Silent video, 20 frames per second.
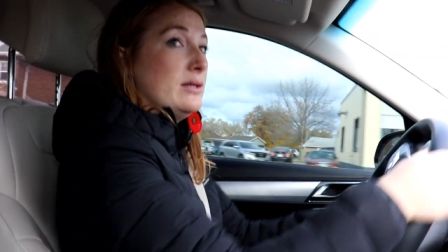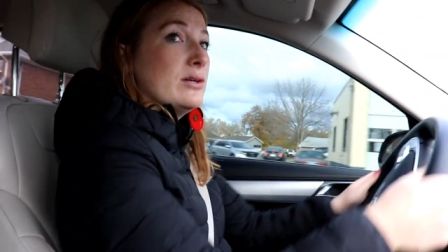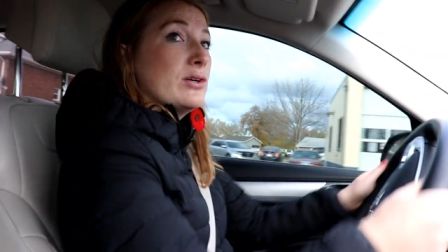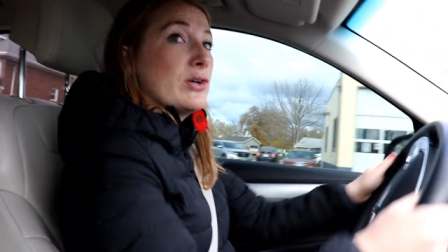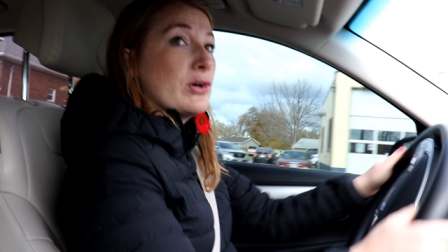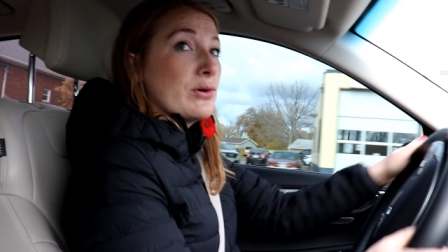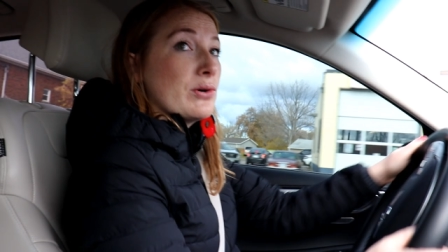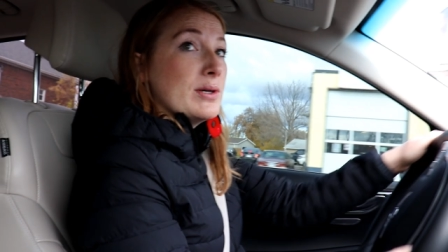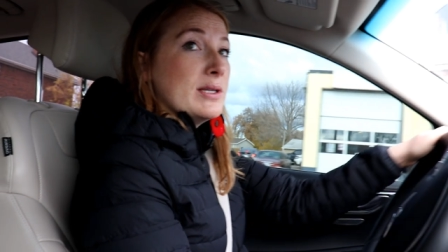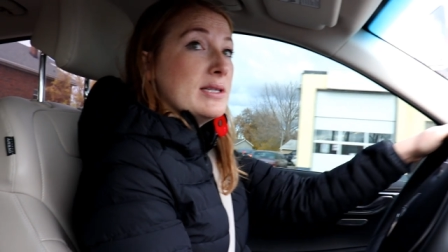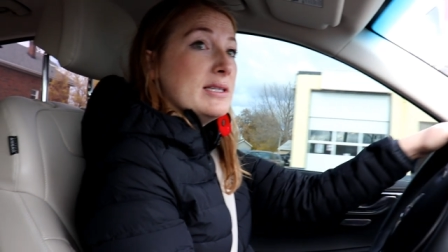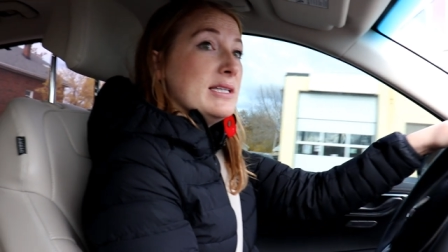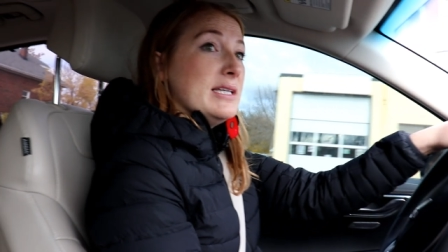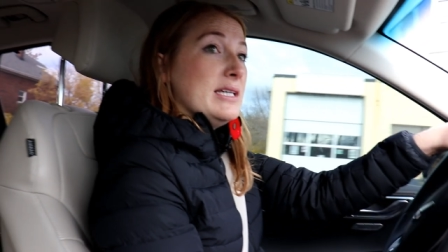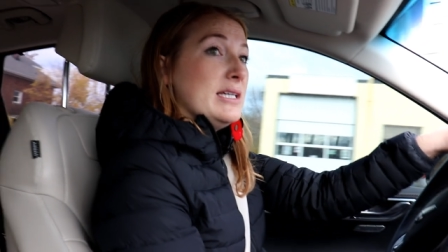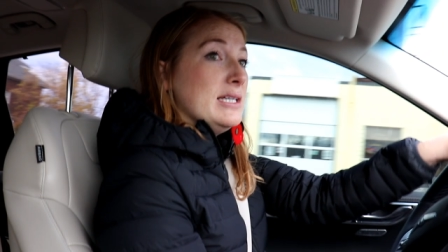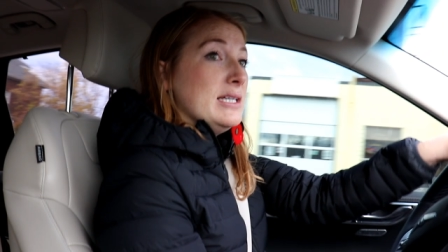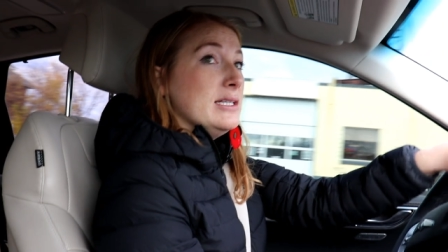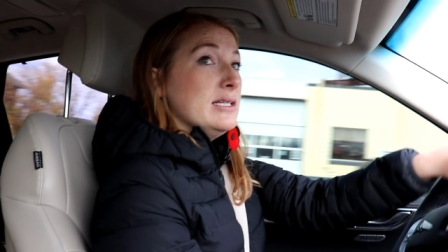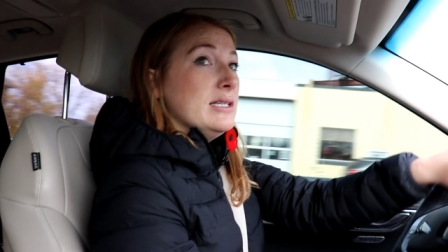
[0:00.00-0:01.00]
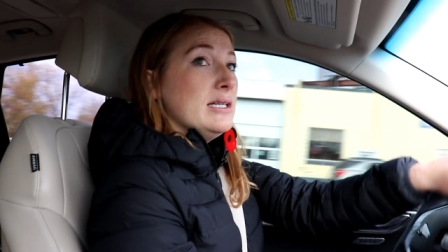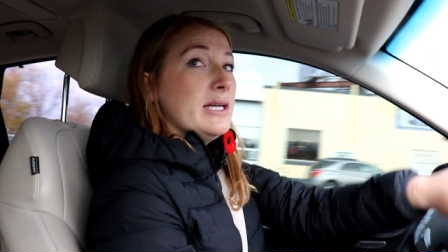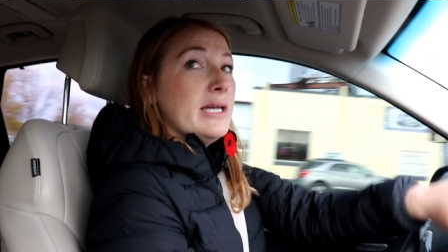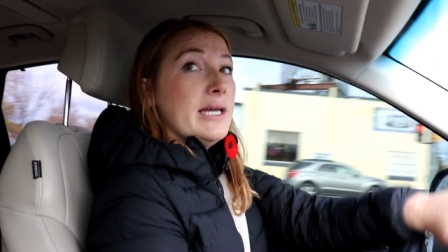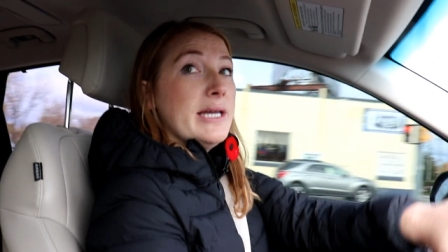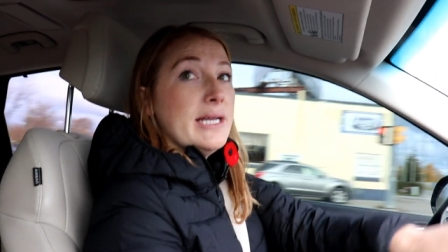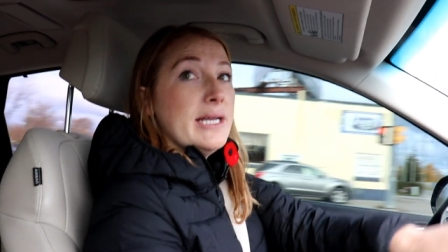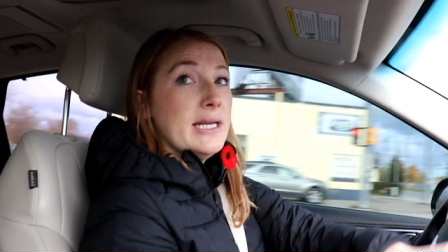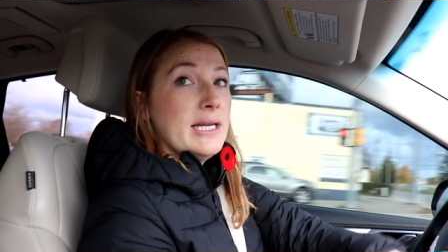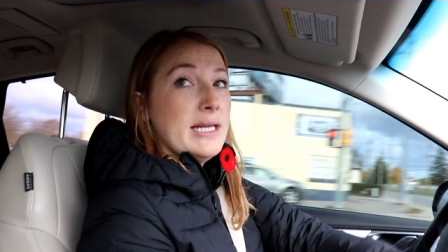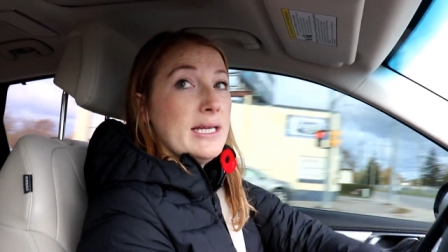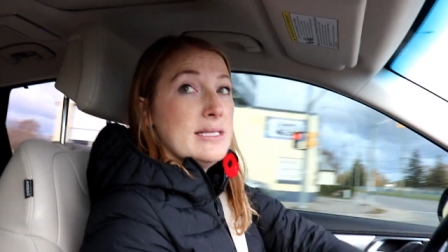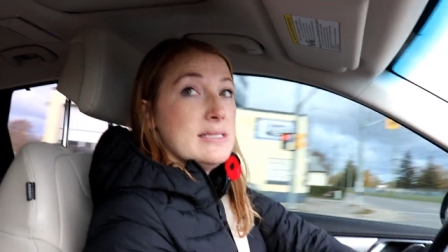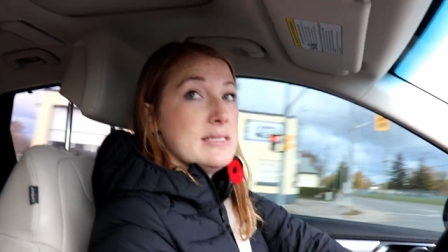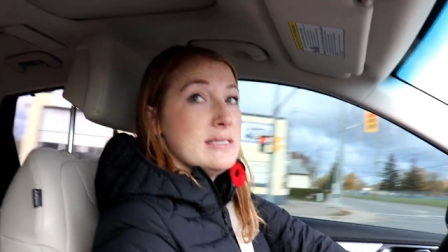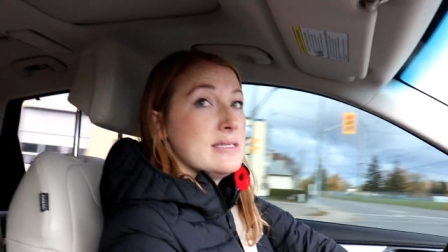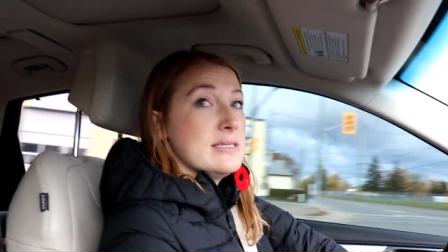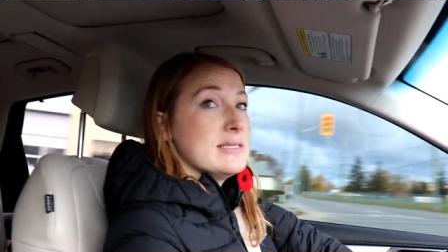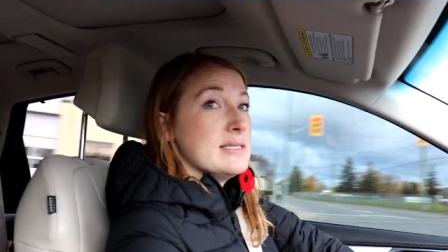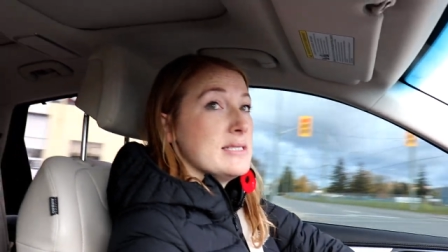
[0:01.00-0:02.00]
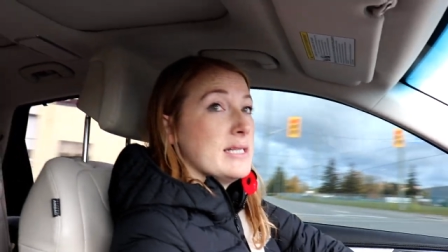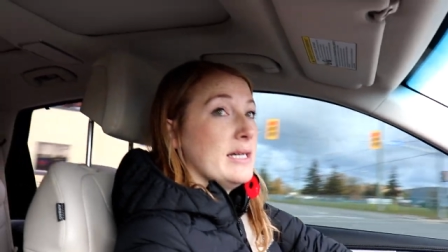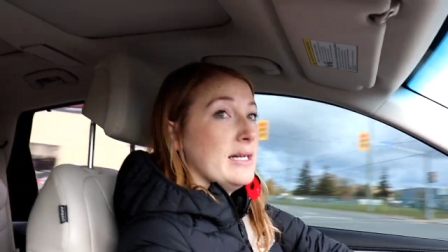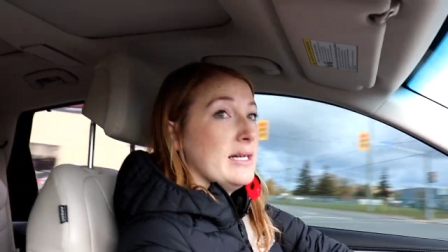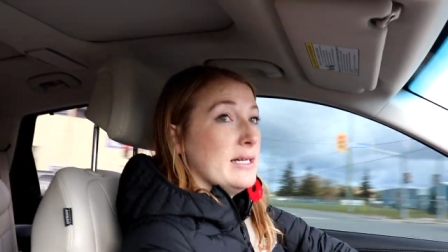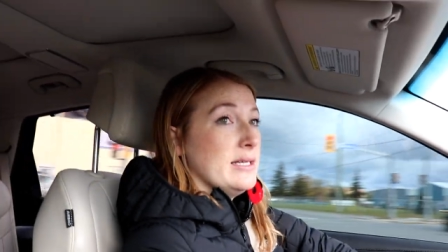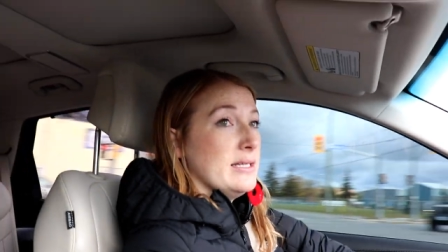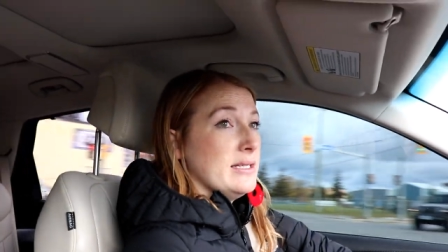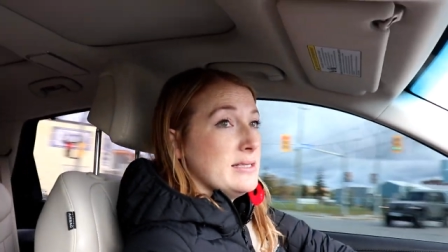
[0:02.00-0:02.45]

currently, it is uh,